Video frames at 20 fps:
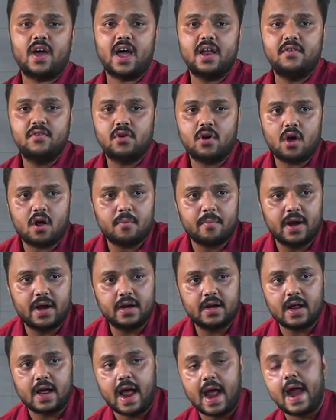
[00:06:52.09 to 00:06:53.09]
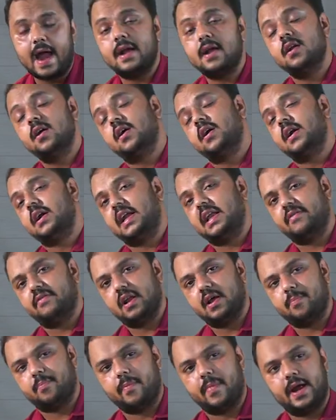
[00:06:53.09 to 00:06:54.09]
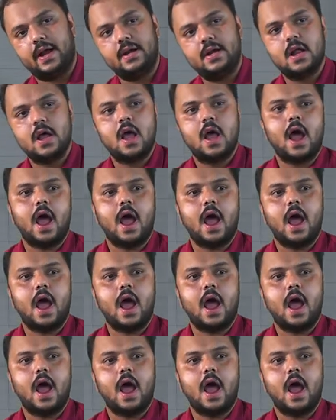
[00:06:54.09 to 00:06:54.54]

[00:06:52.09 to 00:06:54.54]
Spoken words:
environment and development,